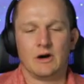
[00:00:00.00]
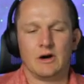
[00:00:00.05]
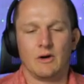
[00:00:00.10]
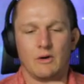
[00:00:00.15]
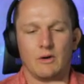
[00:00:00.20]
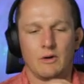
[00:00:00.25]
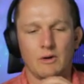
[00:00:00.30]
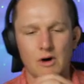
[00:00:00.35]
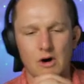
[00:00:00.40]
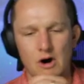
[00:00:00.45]

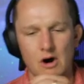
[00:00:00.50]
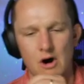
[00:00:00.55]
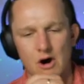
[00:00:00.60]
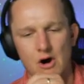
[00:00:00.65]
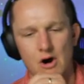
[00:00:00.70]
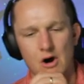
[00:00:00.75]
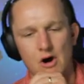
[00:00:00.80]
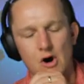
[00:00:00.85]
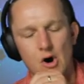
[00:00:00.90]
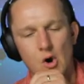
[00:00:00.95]

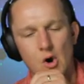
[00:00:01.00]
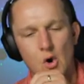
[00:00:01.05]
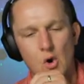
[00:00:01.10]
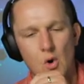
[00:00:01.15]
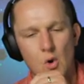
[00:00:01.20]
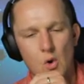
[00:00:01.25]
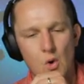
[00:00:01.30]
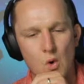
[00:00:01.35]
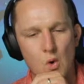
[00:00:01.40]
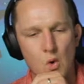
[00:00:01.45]

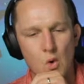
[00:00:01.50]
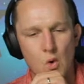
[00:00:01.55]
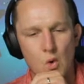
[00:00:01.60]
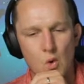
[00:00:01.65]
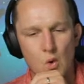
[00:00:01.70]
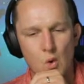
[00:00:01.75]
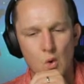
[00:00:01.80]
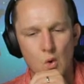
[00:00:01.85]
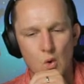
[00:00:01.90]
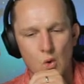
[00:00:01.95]

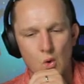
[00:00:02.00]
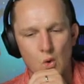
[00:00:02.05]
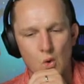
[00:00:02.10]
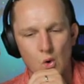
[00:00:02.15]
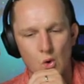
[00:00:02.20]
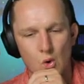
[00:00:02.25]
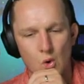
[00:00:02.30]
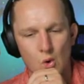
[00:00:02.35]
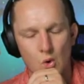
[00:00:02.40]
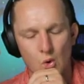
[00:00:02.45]

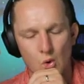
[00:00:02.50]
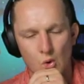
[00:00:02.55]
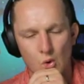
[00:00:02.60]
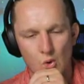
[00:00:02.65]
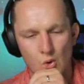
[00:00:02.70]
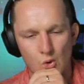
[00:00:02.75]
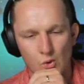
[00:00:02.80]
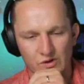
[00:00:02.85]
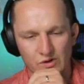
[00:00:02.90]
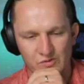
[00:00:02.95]

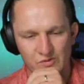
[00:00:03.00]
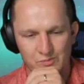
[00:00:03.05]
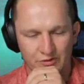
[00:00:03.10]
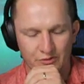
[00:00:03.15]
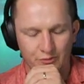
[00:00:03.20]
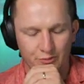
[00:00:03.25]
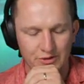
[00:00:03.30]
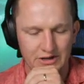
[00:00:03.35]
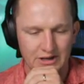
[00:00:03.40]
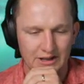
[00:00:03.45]
Ooh, it was
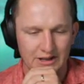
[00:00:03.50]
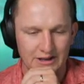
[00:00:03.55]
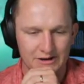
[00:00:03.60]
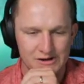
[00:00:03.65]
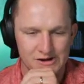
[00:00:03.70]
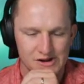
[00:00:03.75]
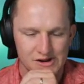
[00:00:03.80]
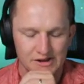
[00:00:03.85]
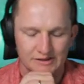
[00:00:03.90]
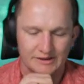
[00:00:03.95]
between
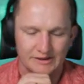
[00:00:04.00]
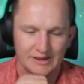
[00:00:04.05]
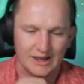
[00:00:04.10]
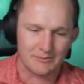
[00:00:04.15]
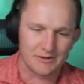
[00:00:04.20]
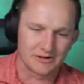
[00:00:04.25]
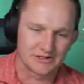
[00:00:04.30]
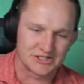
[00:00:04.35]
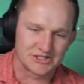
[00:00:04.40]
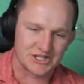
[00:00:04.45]
Leno and
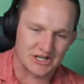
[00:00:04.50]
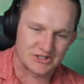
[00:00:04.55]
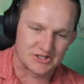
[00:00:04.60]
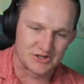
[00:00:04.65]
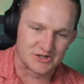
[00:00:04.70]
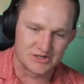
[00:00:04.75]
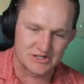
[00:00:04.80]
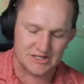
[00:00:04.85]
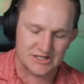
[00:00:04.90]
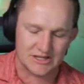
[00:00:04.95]
Gabriel
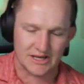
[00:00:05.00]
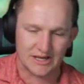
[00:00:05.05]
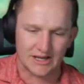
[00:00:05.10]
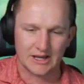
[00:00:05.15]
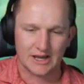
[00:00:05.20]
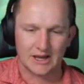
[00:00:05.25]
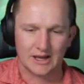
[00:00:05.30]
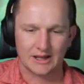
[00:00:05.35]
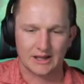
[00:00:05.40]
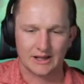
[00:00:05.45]
Jesus
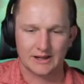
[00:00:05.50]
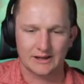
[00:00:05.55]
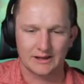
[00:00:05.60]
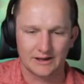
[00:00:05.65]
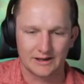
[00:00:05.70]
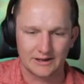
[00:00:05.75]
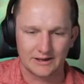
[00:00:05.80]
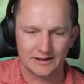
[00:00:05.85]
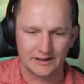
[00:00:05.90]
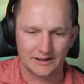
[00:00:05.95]
there.
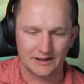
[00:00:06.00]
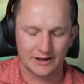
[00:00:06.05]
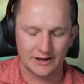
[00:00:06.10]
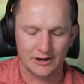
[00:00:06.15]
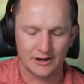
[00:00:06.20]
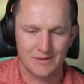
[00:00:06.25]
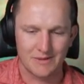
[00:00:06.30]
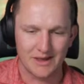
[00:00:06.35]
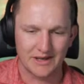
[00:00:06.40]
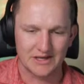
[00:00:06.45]
Leno
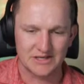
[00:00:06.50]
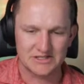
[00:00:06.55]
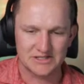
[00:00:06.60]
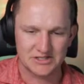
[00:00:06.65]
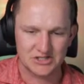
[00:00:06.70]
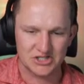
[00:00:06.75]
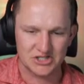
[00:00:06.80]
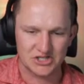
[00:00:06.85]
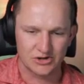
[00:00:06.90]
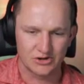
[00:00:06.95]

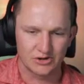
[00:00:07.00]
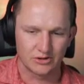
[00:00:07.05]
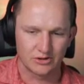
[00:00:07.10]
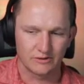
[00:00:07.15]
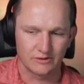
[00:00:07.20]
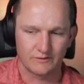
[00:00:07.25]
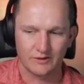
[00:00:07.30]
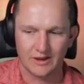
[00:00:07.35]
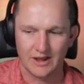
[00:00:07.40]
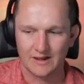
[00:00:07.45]
managed to,
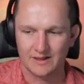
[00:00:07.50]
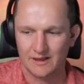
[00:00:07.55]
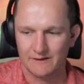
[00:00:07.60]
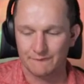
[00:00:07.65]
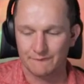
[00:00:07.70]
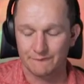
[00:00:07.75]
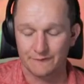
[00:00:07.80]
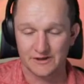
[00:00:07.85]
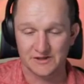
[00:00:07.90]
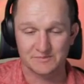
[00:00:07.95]
to get there
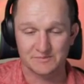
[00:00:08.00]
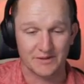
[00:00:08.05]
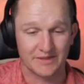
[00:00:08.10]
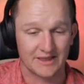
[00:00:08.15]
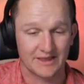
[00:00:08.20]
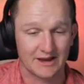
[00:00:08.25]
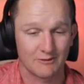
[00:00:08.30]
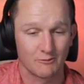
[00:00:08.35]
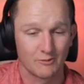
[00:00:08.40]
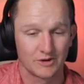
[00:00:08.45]
first, but
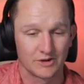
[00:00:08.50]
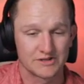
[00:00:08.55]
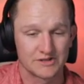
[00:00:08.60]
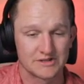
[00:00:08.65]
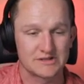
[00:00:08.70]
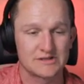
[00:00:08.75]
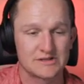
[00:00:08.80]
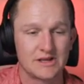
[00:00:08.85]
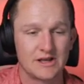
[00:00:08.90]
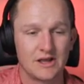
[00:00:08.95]
that
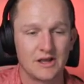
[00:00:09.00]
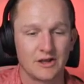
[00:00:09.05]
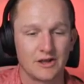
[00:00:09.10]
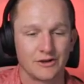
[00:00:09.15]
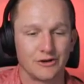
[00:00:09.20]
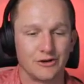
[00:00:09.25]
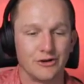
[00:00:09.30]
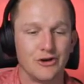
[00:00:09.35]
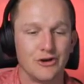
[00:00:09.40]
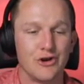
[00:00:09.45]
was
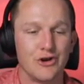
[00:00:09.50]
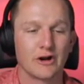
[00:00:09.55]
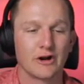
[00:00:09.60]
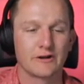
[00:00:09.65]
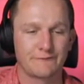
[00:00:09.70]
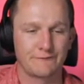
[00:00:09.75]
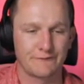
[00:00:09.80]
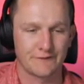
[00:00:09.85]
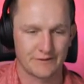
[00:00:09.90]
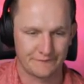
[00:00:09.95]
not
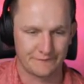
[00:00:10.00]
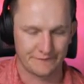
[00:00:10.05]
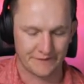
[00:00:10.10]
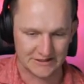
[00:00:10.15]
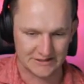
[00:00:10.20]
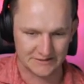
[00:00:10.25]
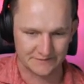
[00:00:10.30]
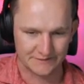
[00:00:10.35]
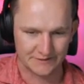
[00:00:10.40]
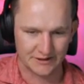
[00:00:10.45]
for the
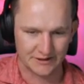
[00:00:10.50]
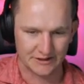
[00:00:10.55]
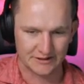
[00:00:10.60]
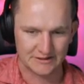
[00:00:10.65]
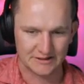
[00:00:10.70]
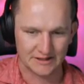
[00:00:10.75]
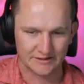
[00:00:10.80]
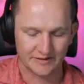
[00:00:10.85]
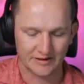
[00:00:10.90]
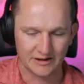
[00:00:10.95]
faint of heart.
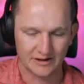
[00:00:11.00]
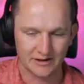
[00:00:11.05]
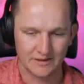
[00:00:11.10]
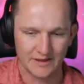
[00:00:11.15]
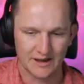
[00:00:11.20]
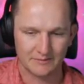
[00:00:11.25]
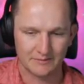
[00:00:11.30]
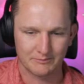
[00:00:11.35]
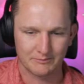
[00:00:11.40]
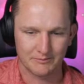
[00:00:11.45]
I'll tell you
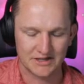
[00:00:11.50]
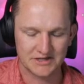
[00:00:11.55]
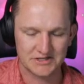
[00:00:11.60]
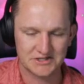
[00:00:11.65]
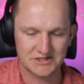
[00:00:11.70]
that much.